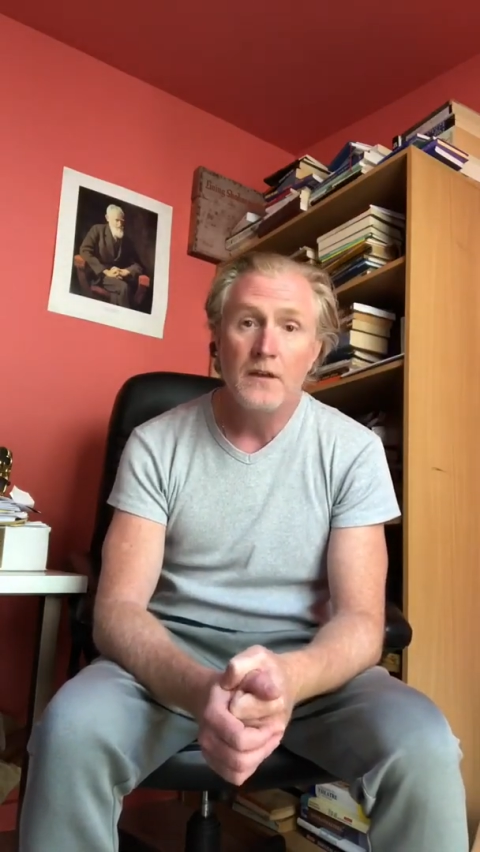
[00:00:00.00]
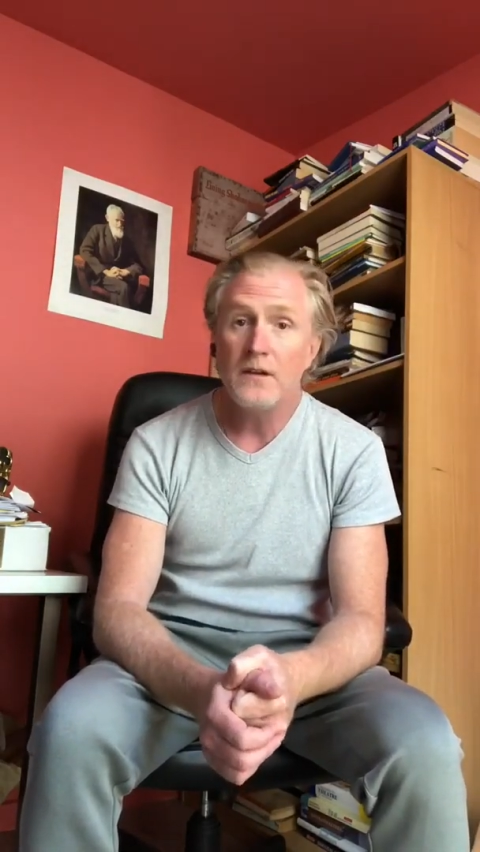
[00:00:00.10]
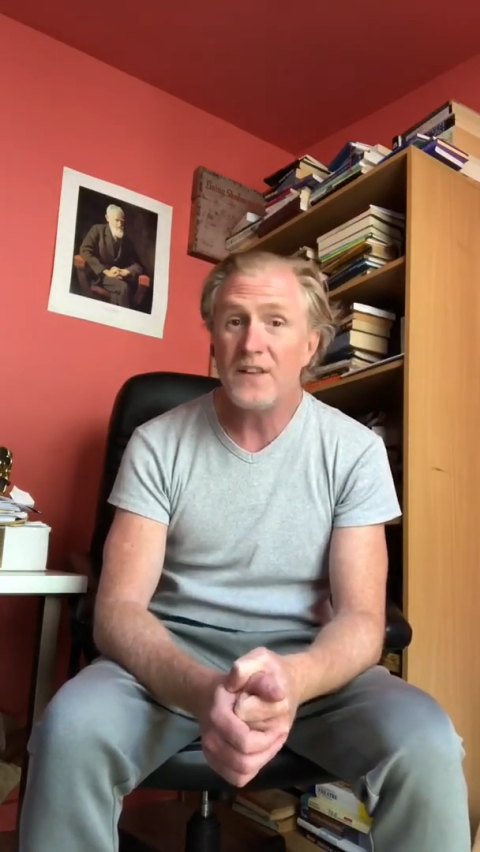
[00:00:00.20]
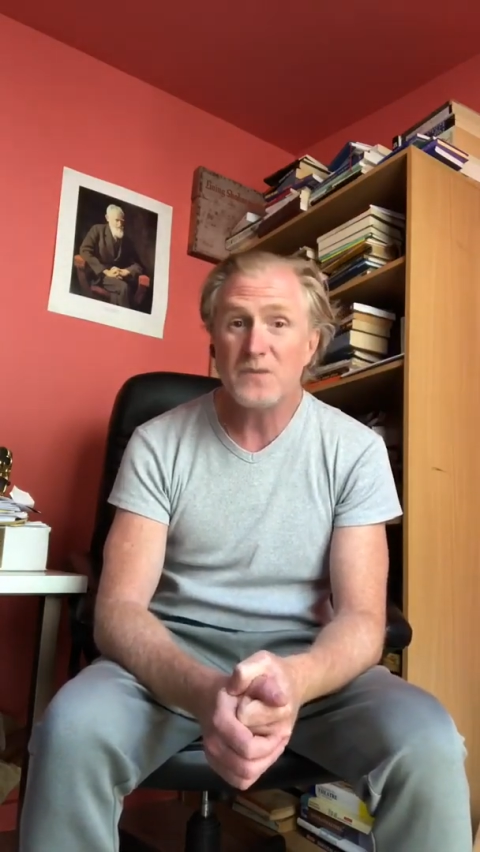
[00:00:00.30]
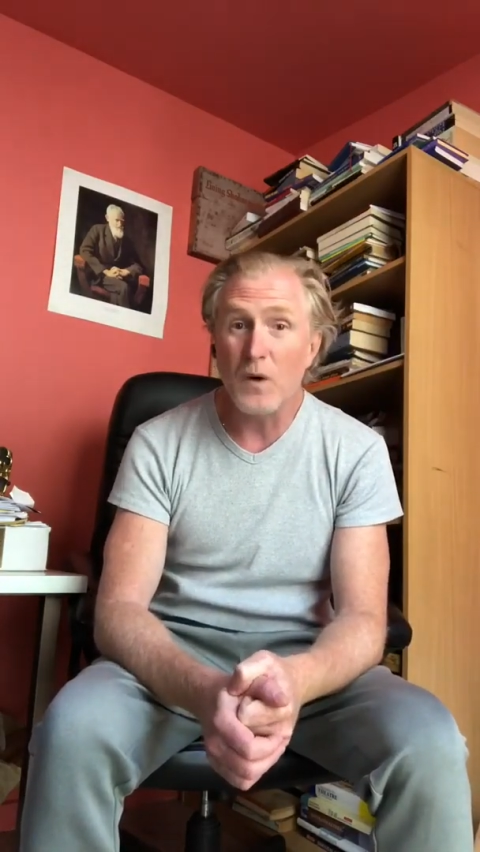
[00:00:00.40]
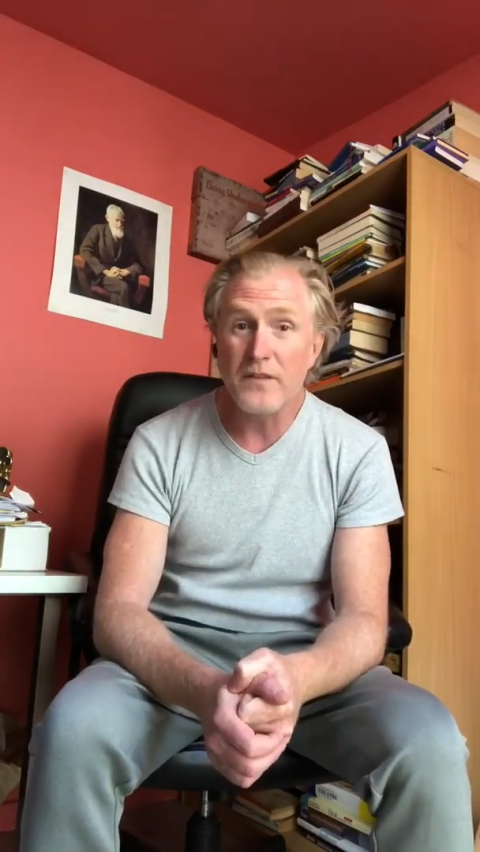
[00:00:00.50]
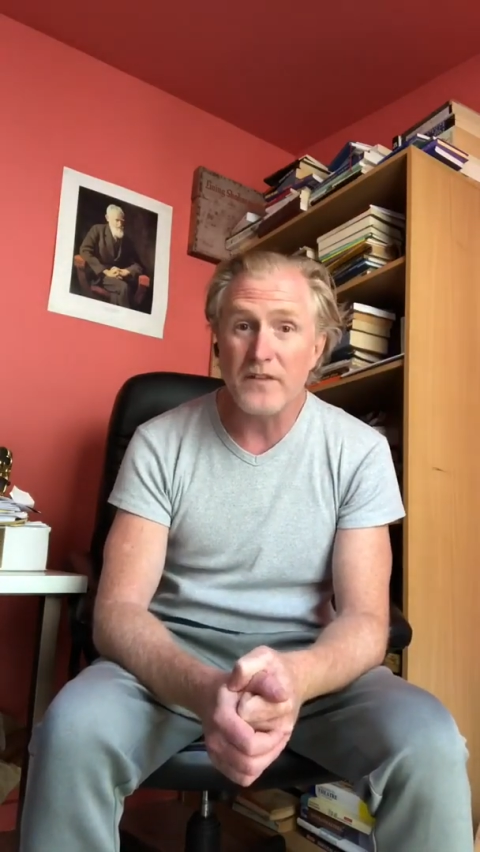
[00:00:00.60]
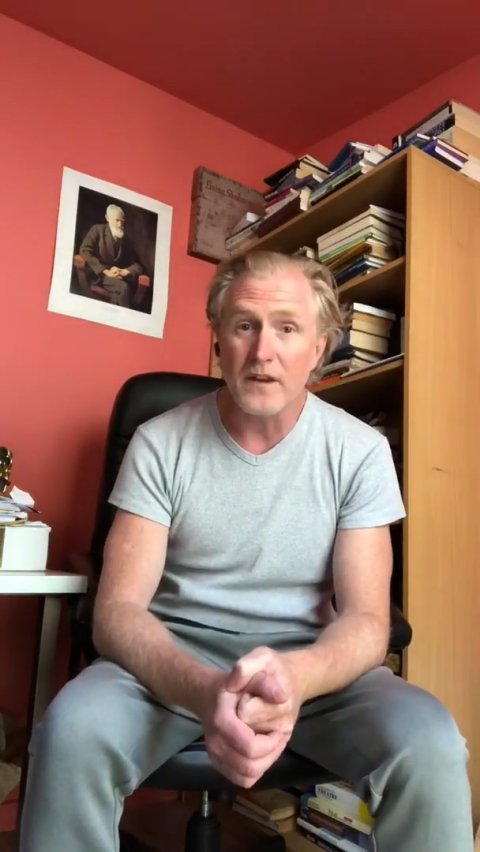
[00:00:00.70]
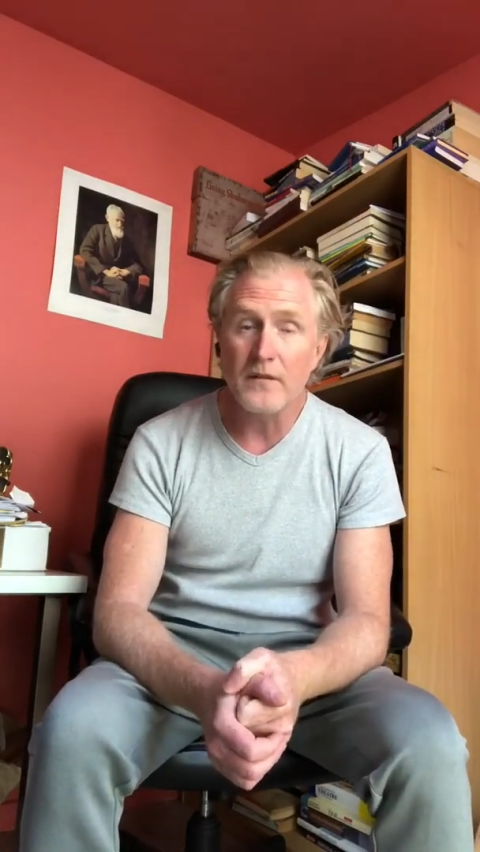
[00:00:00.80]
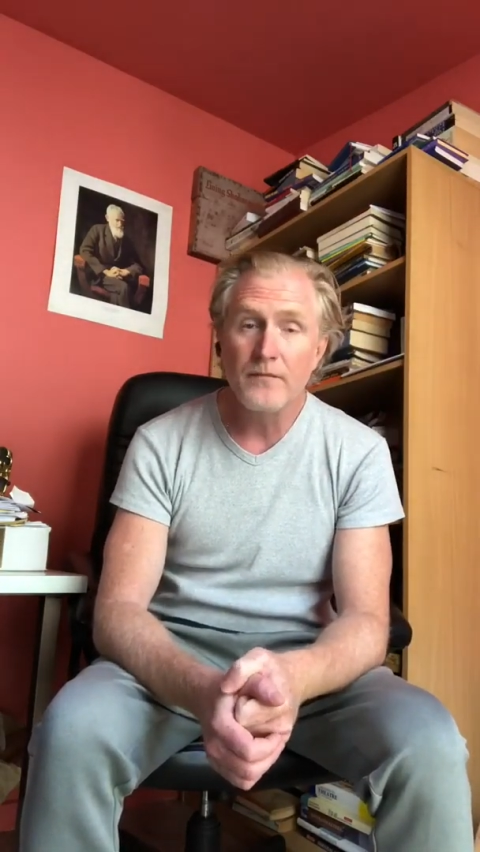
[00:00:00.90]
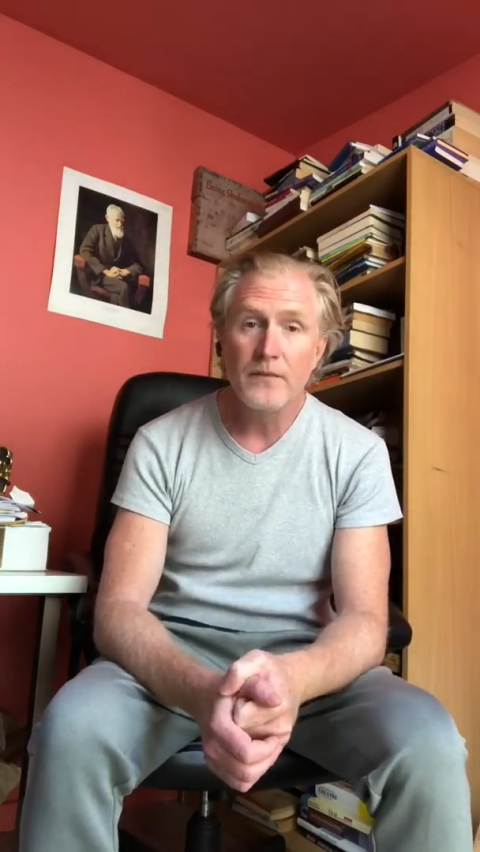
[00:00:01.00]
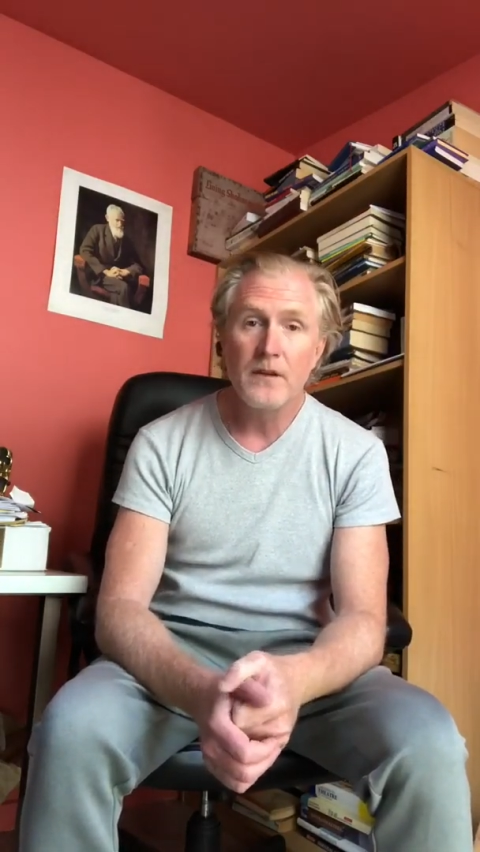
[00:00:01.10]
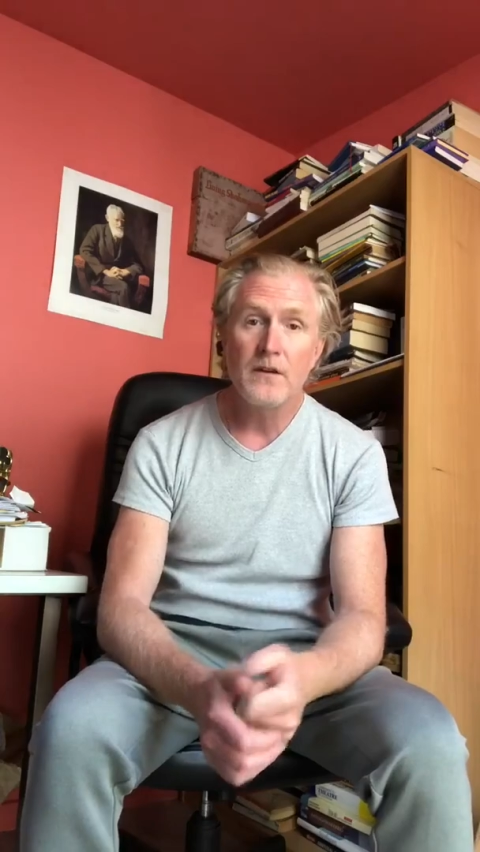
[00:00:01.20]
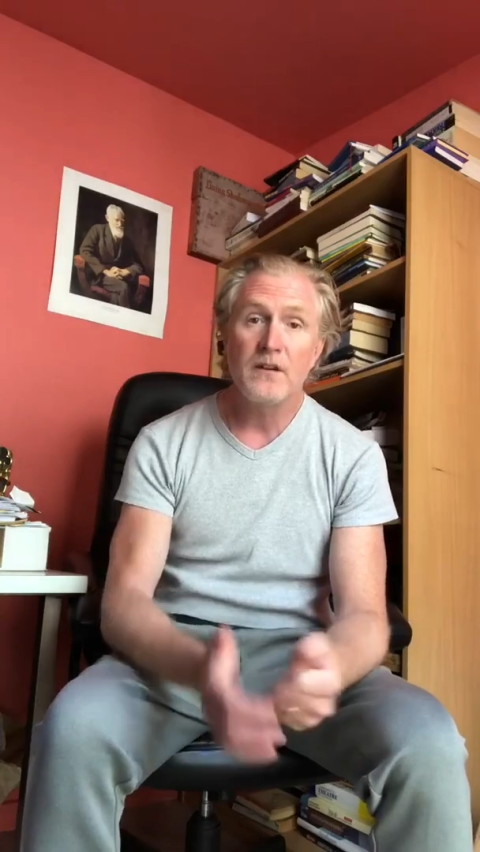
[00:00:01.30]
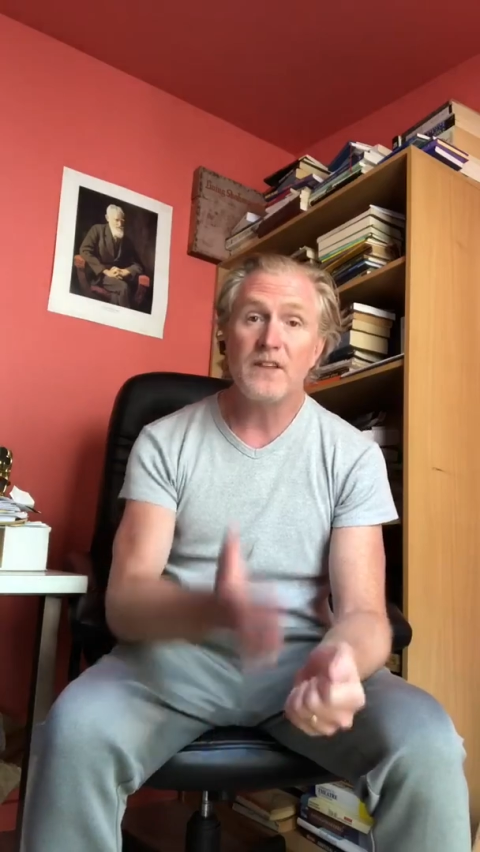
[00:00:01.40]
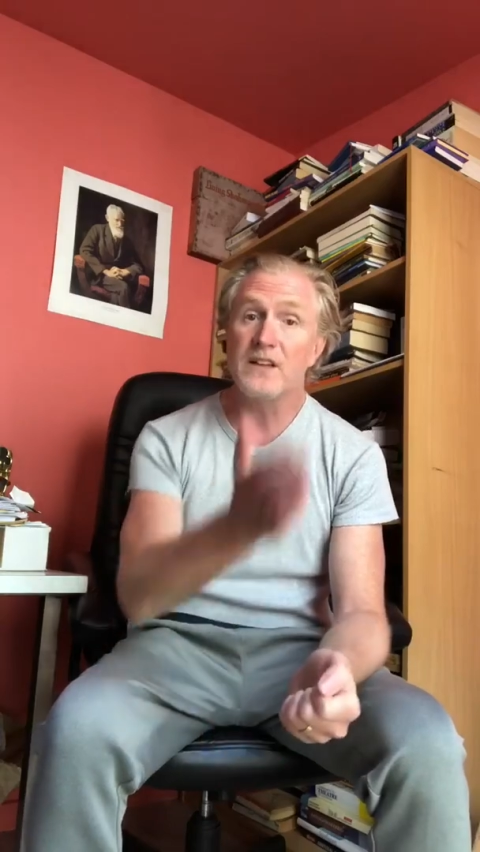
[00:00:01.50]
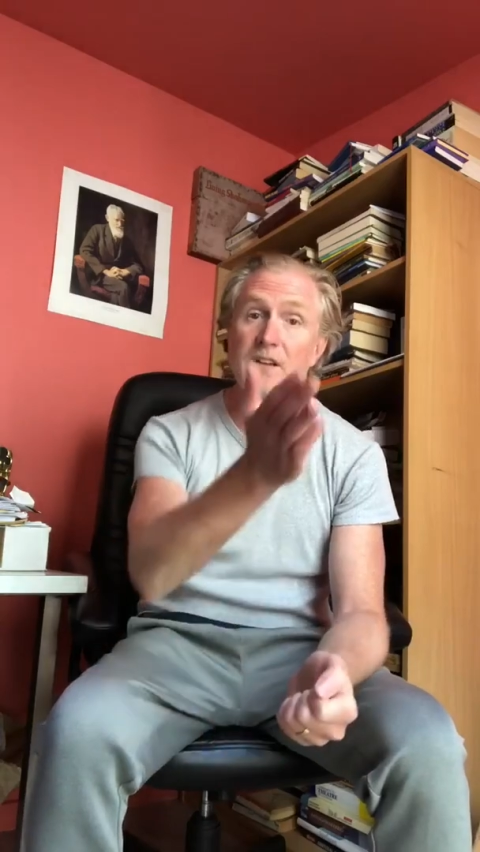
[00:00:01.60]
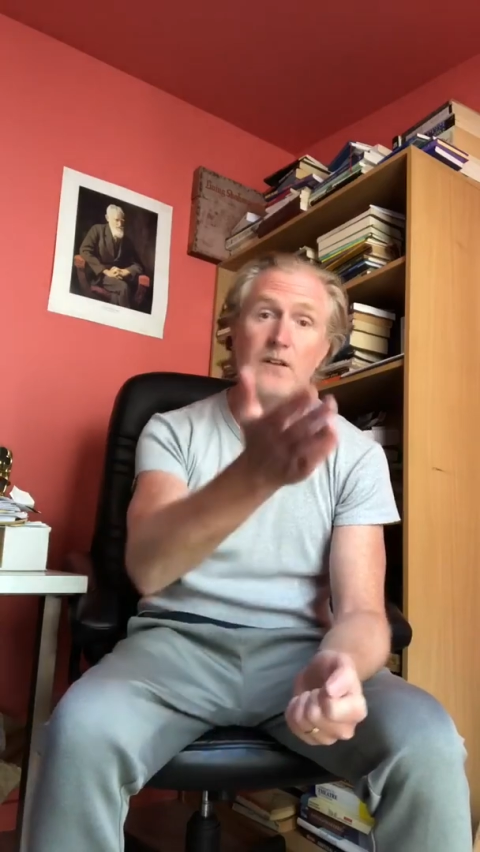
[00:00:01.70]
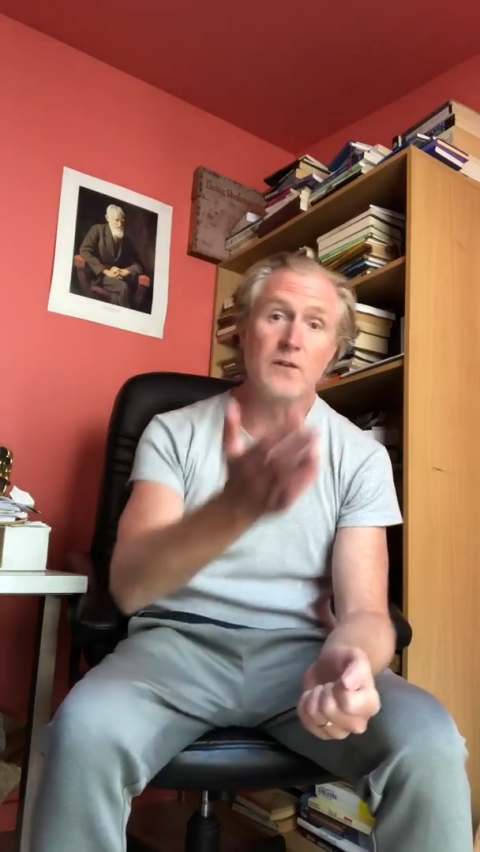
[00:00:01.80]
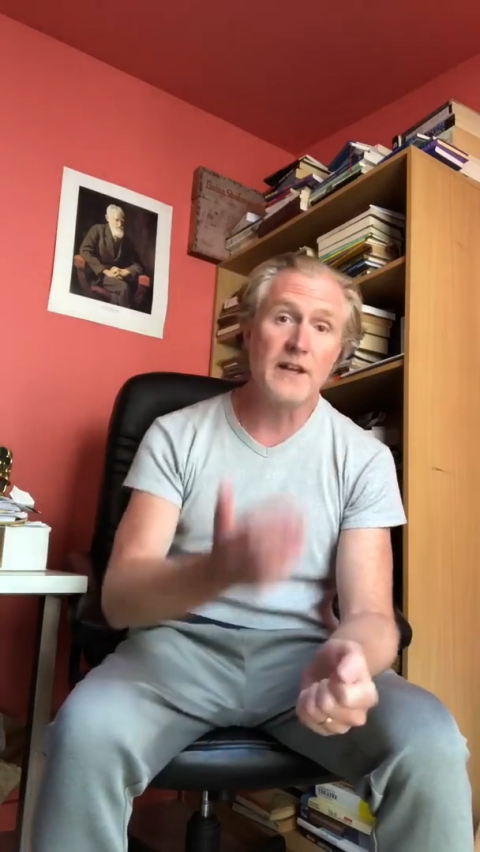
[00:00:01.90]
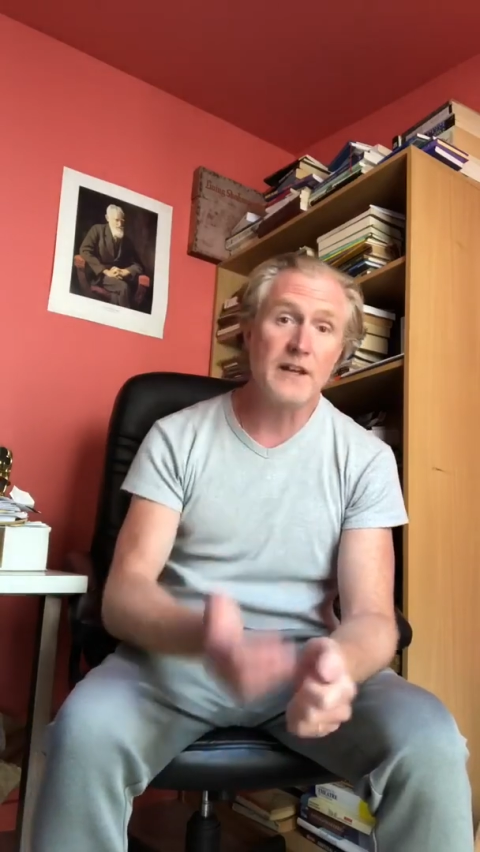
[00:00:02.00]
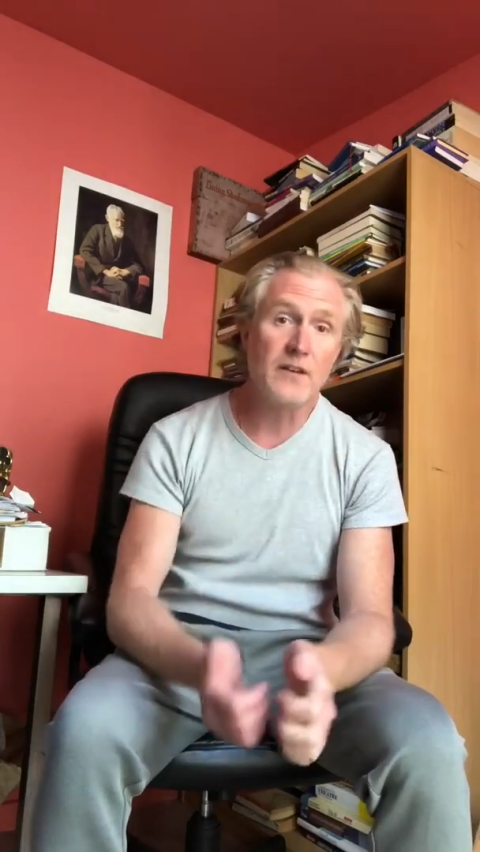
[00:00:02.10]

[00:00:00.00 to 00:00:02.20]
Now that's one thing. That little old lady